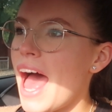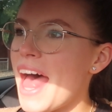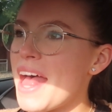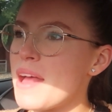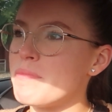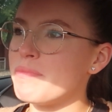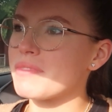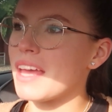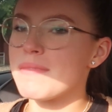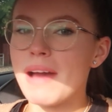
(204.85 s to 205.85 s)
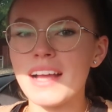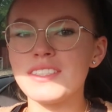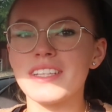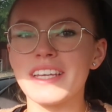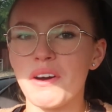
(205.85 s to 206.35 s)
I'm
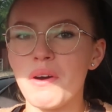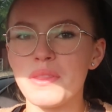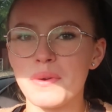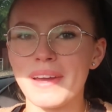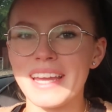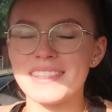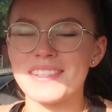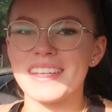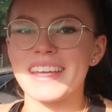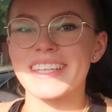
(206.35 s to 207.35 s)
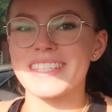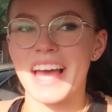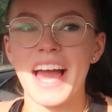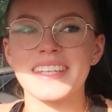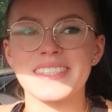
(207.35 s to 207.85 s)
actually on the way to the
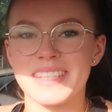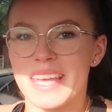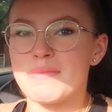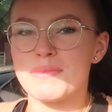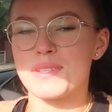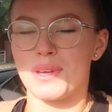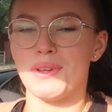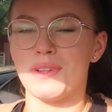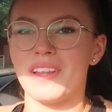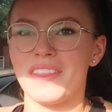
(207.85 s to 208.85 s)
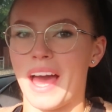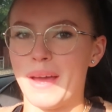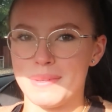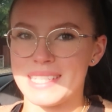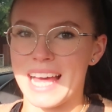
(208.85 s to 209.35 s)
exact same school that
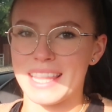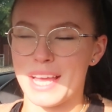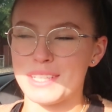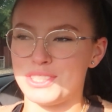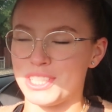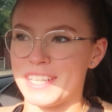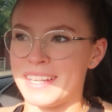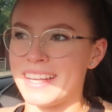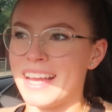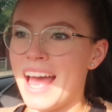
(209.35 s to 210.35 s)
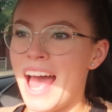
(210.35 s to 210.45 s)
I was at last year.